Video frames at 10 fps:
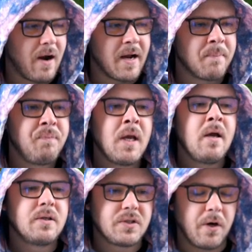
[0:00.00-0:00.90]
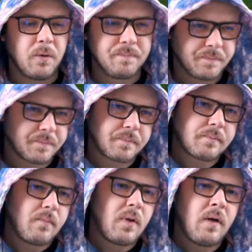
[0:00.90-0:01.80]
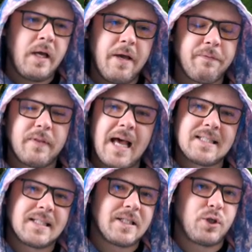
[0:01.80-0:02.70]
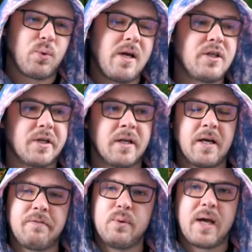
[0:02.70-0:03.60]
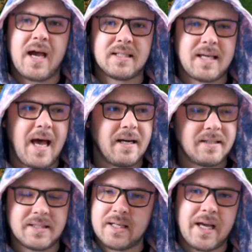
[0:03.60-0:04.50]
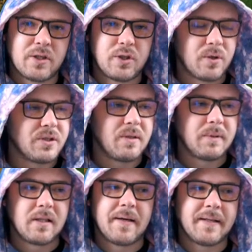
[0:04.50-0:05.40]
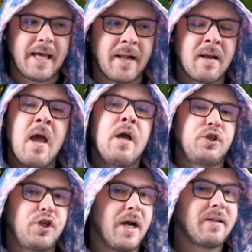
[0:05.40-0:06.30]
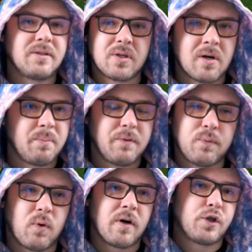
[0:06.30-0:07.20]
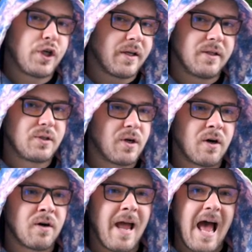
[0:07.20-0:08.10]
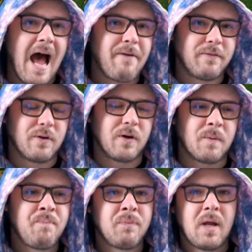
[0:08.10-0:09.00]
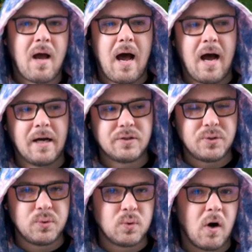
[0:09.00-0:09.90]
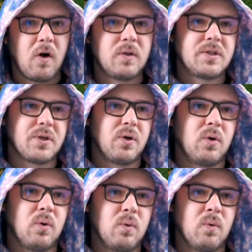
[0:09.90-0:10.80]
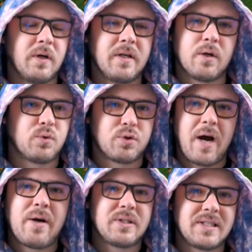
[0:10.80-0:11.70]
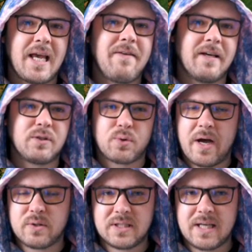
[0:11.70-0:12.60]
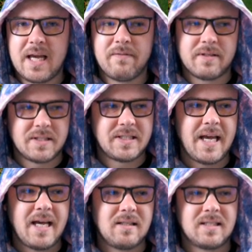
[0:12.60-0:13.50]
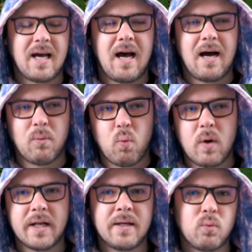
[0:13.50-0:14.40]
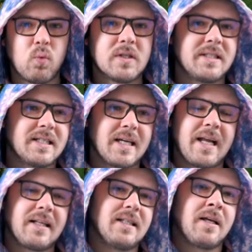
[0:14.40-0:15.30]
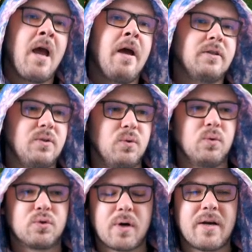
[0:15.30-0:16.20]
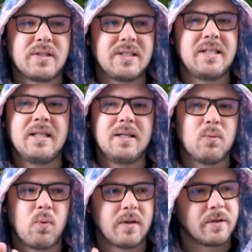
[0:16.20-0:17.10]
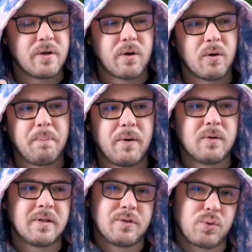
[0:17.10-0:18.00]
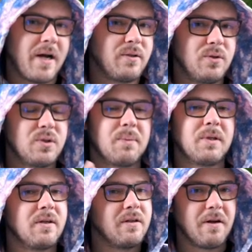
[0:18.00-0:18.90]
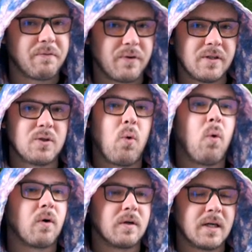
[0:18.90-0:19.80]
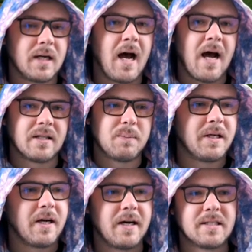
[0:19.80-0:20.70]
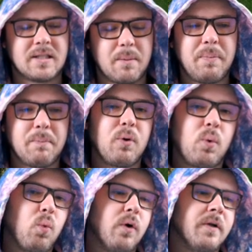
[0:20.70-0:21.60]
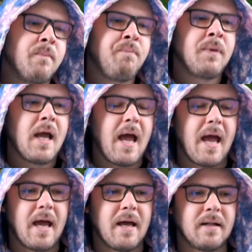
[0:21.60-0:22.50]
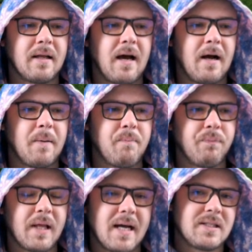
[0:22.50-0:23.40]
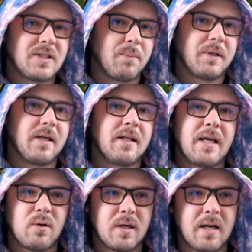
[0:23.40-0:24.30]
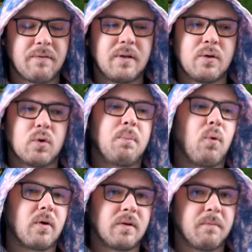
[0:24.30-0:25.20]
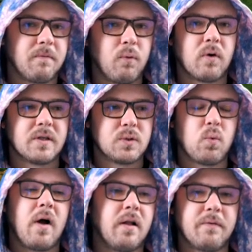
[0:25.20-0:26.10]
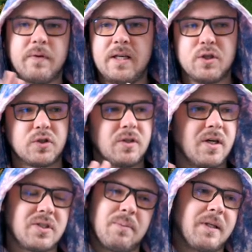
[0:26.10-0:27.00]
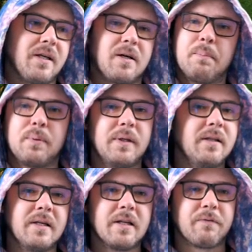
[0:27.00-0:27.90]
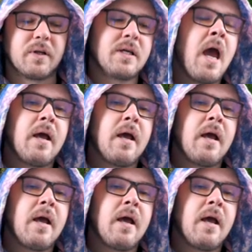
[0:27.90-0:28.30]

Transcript: right? So if that's a situation, if you guys had a disconnection or something like that, check the turn before and check the turn after uh, to also, you know, try to save it, try to save the state uh, when it was disconnected, to try to see whether your opponent tried to do something different or not, because some people would, and um, that's something that you can definitely report them for as well if he just does something completely different.